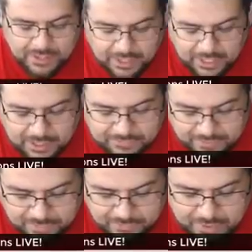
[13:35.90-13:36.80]
If
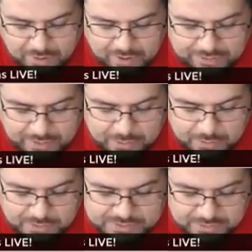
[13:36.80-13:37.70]
any of you are out there who
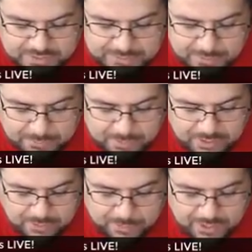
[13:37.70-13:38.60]
are serious about
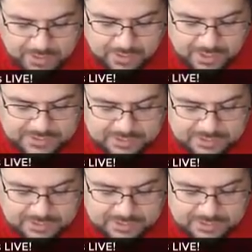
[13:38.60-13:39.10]
building a brand online,